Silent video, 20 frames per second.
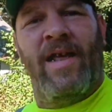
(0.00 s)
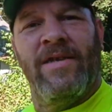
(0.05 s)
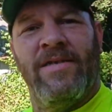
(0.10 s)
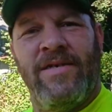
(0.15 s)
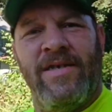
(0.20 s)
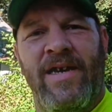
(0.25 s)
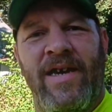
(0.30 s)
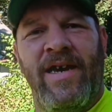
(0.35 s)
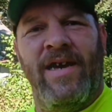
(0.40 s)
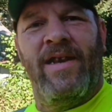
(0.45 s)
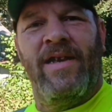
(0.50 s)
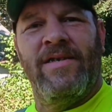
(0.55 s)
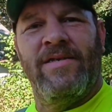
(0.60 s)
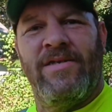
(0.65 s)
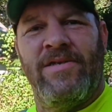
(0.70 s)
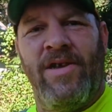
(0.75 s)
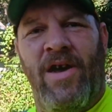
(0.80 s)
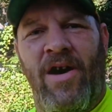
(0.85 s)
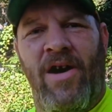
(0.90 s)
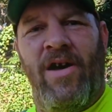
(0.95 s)
Let's get it
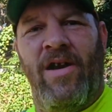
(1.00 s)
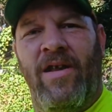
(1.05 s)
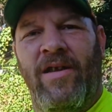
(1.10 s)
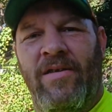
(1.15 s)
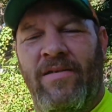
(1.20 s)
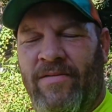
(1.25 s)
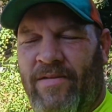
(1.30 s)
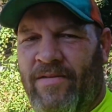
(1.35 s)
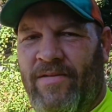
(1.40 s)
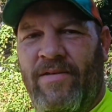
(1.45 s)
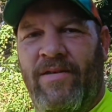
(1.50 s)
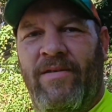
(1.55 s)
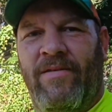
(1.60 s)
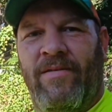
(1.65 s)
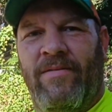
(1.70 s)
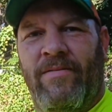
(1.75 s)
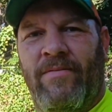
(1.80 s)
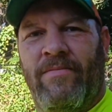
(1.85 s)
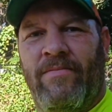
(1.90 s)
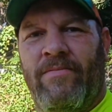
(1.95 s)
started.
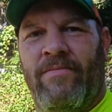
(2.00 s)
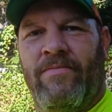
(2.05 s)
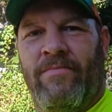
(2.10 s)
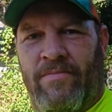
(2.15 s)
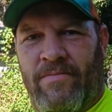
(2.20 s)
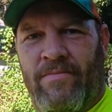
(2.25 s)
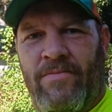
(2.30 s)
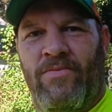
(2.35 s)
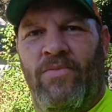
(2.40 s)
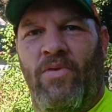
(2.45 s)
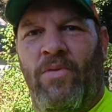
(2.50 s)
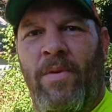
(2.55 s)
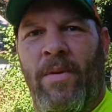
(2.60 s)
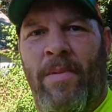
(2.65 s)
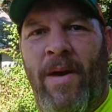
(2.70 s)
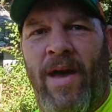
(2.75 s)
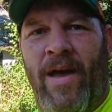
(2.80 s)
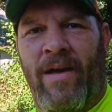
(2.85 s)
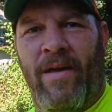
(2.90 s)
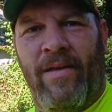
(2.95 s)
We'll be
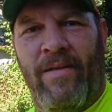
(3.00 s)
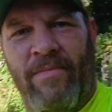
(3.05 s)
back.